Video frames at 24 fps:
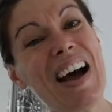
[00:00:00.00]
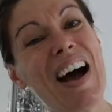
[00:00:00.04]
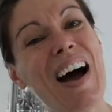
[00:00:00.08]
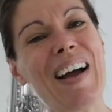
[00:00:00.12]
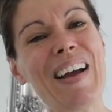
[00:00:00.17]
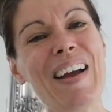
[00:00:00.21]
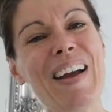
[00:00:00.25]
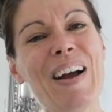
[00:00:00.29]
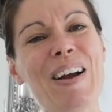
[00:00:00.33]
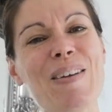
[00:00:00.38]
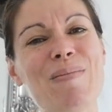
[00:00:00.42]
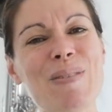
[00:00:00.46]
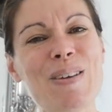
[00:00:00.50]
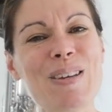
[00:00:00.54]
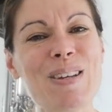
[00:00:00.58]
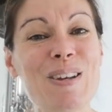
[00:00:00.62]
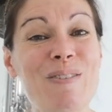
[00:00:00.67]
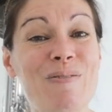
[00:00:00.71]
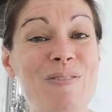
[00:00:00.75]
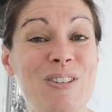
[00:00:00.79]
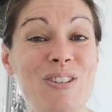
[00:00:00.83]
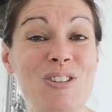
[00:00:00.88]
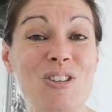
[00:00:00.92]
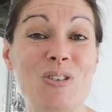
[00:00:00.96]
I hope that
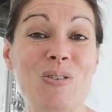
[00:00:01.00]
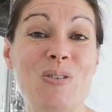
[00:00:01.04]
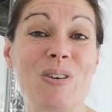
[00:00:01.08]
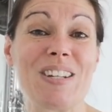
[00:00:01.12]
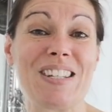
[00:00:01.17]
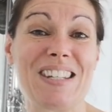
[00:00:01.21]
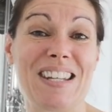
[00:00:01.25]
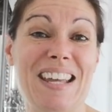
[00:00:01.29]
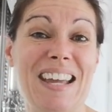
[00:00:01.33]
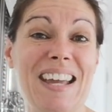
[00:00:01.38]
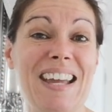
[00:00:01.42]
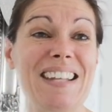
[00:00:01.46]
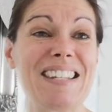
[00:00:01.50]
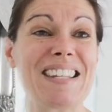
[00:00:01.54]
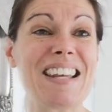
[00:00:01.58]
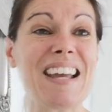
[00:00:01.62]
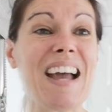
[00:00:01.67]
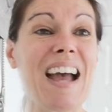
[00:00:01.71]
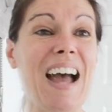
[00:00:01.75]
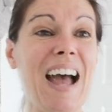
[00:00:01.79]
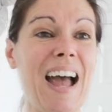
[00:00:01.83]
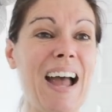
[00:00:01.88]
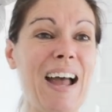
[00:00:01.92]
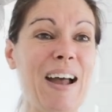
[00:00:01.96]
you've enjoyed it.
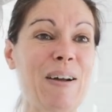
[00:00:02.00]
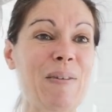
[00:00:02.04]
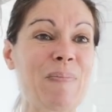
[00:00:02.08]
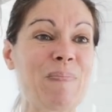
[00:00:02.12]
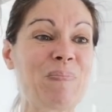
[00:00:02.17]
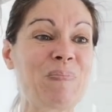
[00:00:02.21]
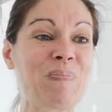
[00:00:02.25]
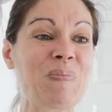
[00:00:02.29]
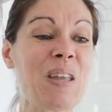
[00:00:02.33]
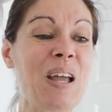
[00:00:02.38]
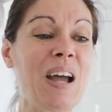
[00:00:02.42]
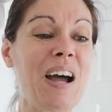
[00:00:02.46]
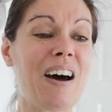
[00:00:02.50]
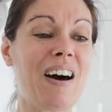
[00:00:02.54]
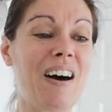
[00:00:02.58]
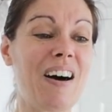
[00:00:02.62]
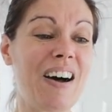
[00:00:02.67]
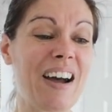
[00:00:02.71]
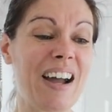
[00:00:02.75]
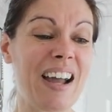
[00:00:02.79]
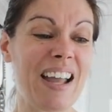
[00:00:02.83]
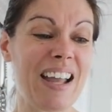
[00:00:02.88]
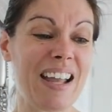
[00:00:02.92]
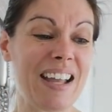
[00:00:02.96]

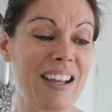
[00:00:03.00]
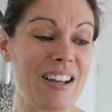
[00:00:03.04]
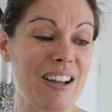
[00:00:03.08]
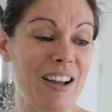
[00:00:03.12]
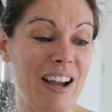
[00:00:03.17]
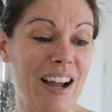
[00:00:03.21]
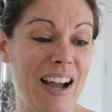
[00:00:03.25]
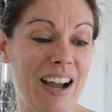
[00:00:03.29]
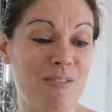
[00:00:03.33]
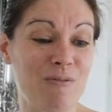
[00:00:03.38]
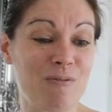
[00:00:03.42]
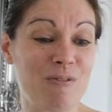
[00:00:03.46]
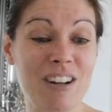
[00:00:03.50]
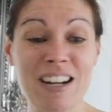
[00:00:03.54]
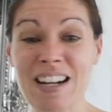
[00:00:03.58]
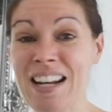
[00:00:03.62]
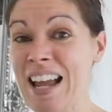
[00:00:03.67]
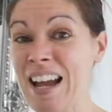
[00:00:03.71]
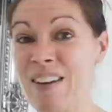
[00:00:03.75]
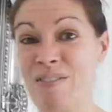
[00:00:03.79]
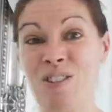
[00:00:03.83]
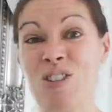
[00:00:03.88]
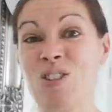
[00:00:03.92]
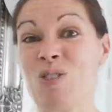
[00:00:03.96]
I really
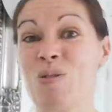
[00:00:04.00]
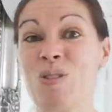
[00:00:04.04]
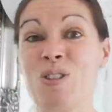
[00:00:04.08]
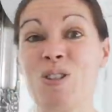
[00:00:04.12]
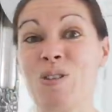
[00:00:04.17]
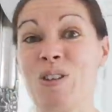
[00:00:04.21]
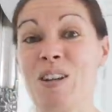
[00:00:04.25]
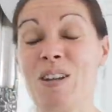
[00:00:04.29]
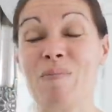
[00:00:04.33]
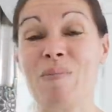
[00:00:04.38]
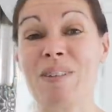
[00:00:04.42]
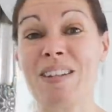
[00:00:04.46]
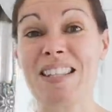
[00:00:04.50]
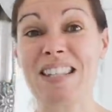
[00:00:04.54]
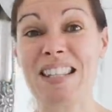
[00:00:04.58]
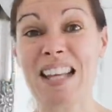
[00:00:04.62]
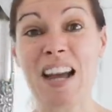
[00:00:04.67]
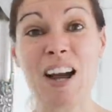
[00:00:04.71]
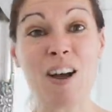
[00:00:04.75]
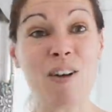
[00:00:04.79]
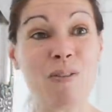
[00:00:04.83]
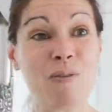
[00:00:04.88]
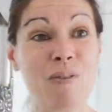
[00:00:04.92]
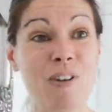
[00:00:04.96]
have enjoyed doing it
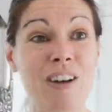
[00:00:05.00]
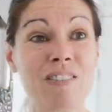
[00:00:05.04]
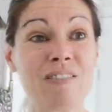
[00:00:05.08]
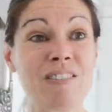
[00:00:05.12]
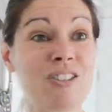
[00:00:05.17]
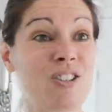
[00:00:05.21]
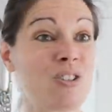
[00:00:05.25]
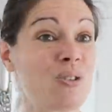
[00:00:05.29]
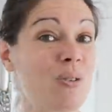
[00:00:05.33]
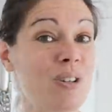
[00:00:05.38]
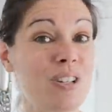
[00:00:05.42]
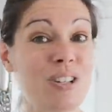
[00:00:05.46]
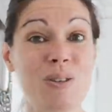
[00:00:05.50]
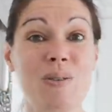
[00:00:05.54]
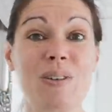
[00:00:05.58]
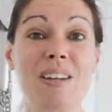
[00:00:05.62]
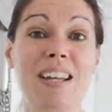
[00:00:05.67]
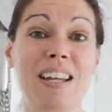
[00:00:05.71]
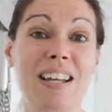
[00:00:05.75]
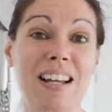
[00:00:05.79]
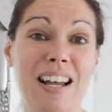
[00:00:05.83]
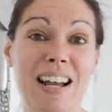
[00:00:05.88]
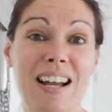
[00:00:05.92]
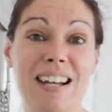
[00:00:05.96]
myself. I enjoyed doing
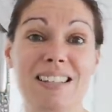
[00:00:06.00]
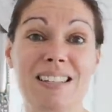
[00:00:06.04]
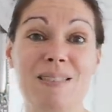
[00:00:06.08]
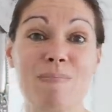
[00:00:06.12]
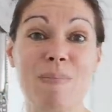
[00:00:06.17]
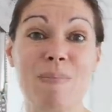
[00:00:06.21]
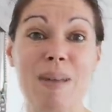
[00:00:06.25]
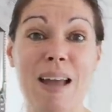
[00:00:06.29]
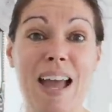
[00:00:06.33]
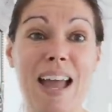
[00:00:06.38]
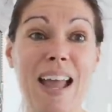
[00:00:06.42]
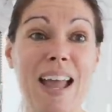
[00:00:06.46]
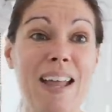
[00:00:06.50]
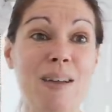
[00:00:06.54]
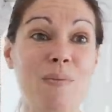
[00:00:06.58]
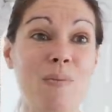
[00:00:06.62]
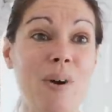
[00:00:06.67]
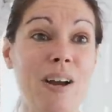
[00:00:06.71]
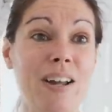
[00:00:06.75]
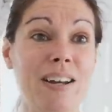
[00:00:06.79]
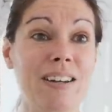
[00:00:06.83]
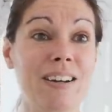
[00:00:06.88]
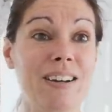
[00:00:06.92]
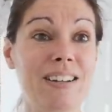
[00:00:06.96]
it last May
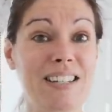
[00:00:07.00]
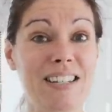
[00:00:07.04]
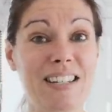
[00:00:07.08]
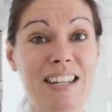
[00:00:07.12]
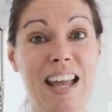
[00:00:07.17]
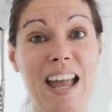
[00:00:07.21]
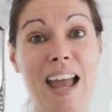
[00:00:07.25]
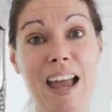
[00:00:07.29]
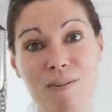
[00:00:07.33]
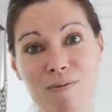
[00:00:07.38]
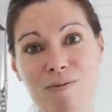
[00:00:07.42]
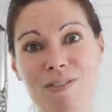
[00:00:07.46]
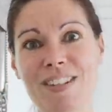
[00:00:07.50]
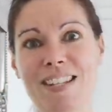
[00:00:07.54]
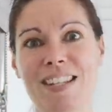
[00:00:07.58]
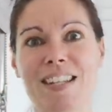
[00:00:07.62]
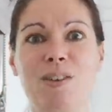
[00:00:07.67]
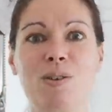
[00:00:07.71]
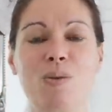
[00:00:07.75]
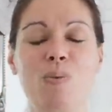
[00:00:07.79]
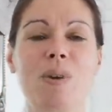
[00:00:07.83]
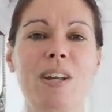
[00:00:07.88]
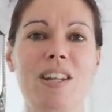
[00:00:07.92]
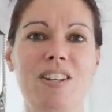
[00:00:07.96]
when I did it every
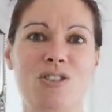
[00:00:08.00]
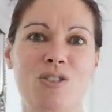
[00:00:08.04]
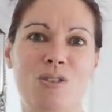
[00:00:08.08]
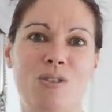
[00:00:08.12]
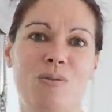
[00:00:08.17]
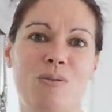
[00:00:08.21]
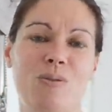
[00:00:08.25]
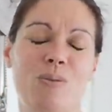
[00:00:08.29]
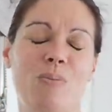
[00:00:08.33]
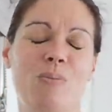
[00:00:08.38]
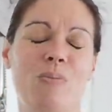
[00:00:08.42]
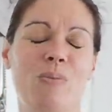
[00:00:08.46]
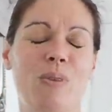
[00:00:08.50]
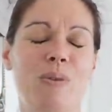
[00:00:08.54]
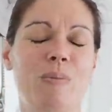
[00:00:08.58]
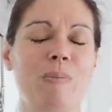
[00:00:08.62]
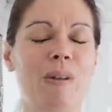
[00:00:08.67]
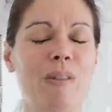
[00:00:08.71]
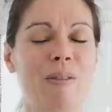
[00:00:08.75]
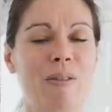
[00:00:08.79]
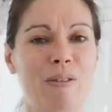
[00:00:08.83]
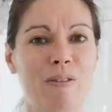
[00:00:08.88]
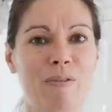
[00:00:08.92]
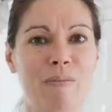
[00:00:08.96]
single week during the
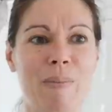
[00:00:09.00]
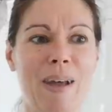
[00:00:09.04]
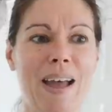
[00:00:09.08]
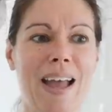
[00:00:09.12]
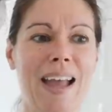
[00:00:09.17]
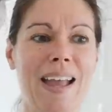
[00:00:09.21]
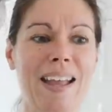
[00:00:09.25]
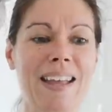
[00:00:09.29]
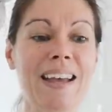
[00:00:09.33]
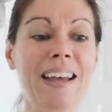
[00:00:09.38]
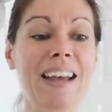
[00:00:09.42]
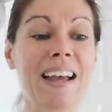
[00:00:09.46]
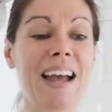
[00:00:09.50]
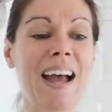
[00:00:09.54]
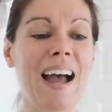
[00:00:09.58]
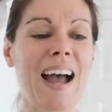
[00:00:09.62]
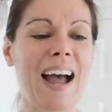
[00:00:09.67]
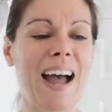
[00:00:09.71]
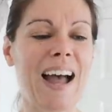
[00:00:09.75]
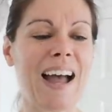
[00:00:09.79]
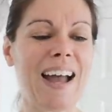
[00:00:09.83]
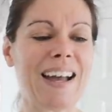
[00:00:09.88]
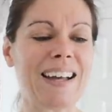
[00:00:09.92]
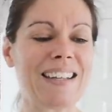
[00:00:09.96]
month of May.
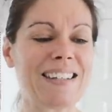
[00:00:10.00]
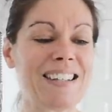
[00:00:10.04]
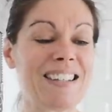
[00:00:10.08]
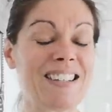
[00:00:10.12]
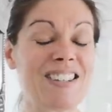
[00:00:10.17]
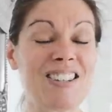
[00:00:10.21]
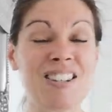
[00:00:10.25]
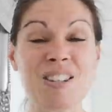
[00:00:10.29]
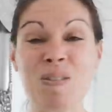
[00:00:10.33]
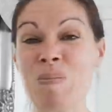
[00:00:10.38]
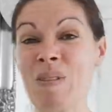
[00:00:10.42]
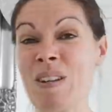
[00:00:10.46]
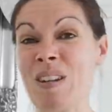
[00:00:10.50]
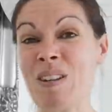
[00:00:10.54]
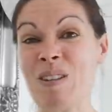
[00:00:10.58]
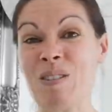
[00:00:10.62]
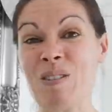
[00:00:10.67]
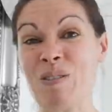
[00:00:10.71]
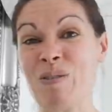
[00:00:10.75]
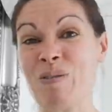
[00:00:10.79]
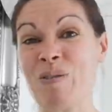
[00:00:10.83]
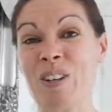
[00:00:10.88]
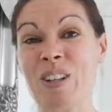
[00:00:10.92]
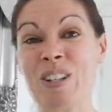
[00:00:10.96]
And it's just been a lot
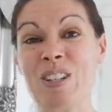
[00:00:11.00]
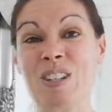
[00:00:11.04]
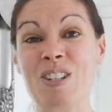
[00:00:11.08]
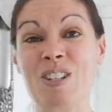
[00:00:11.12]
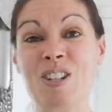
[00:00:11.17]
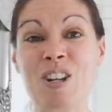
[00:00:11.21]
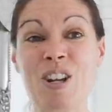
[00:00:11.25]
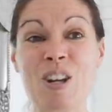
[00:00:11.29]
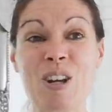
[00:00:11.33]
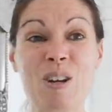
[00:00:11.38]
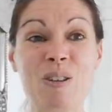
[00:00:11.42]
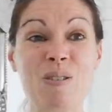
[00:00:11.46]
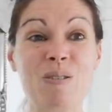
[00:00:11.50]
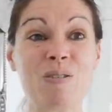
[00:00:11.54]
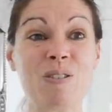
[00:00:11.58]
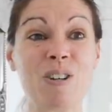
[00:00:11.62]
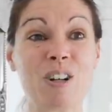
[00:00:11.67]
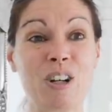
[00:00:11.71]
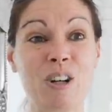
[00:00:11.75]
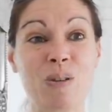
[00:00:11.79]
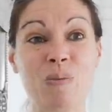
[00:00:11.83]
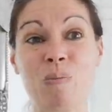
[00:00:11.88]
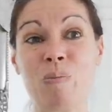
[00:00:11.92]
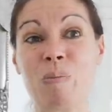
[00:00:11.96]
of fun to do,
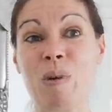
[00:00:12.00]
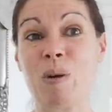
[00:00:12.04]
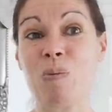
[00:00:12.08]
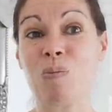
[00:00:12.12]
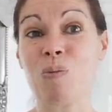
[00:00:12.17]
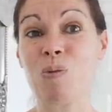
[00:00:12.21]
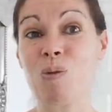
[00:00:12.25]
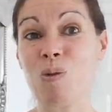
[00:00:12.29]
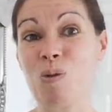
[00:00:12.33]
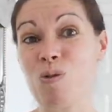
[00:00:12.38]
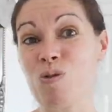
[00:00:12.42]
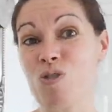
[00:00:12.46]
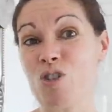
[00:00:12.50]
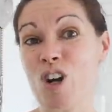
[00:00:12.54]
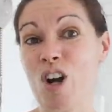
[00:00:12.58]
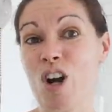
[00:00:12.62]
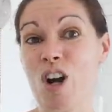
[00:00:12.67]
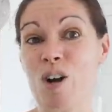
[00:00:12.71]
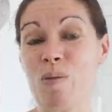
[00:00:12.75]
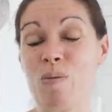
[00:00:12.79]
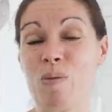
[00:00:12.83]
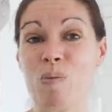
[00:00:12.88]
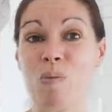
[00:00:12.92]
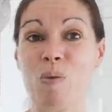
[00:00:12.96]
look at my
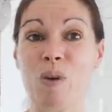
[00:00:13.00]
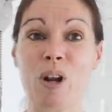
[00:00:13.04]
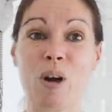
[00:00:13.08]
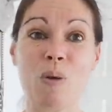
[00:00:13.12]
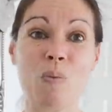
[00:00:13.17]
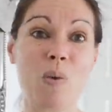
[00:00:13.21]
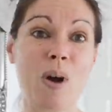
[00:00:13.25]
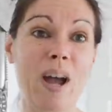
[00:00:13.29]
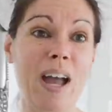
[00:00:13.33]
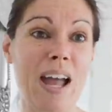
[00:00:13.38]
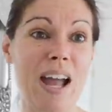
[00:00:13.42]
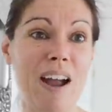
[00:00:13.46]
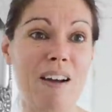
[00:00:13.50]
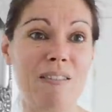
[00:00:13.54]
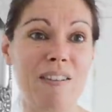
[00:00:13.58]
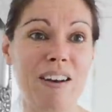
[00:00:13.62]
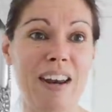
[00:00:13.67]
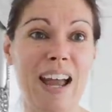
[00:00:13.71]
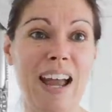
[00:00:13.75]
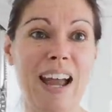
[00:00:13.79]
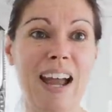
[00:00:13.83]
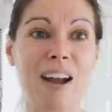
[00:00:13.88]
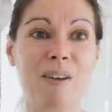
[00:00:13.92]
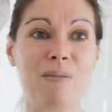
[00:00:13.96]
wardrobe and what I wear and
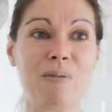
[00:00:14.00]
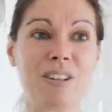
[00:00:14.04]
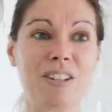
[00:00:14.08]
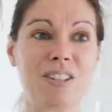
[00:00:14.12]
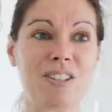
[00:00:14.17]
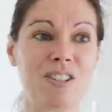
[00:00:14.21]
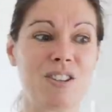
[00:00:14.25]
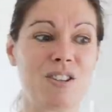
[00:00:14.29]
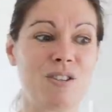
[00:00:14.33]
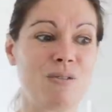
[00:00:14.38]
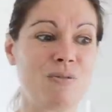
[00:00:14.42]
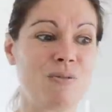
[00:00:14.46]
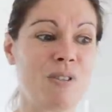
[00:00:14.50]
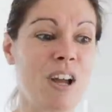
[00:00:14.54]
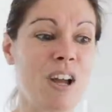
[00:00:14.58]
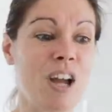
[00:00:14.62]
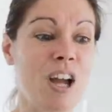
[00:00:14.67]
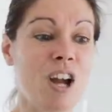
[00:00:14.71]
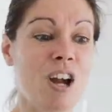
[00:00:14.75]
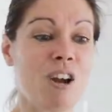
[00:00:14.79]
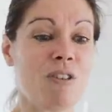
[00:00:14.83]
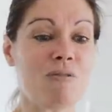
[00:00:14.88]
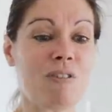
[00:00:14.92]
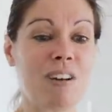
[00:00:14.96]
how it sort of
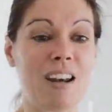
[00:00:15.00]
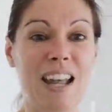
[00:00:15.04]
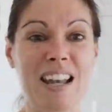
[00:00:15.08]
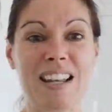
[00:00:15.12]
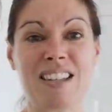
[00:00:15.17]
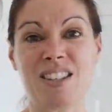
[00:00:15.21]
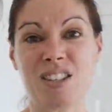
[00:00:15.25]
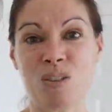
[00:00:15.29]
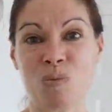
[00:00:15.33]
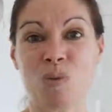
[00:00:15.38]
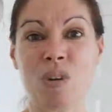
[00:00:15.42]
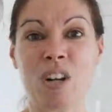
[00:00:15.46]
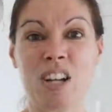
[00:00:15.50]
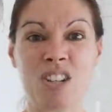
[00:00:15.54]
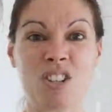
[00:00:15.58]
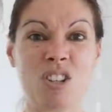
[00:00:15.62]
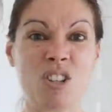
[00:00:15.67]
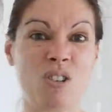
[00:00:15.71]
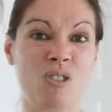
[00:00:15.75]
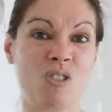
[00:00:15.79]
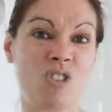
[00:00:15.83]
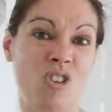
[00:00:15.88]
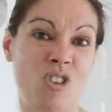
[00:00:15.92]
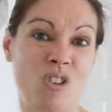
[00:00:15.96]
relates to what I
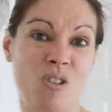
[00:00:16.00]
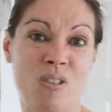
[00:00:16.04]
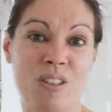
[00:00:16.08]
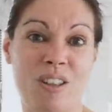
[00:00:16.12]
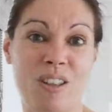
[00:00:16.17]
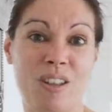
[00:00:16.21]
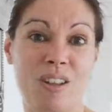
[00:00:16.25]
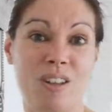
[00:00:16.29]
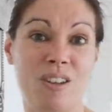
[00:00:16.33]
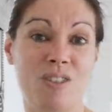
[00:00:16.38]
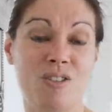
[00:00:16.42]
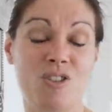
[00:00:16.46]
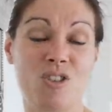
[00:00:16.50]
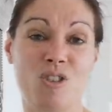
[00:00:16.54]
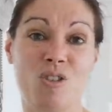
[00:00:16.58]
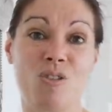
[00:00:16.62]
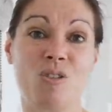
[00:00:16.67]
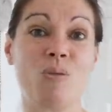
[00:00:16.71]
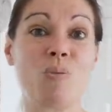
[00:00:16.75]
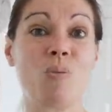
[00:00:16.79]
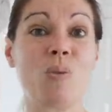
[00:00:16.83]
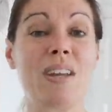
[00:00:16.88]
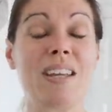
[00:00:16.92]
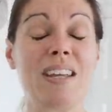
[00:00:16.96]
do during
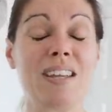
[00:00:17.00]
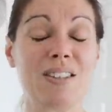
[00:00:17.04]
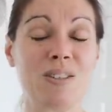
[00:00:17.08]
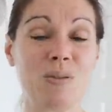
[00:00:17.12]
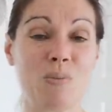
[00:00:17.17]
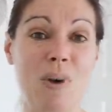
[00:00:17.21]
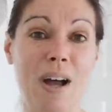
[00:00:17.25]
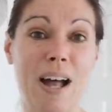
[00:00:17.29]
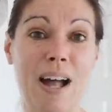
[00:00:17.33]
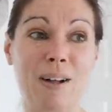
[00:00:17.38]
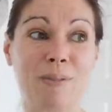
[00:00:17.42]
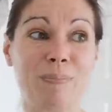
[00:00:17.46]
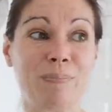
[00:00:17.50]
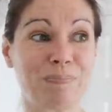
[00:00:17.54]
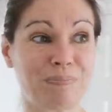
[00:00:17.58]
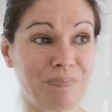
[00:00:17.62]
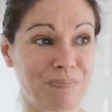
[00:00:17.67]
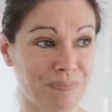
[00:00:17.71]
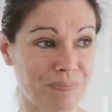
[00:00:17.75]
the week as well.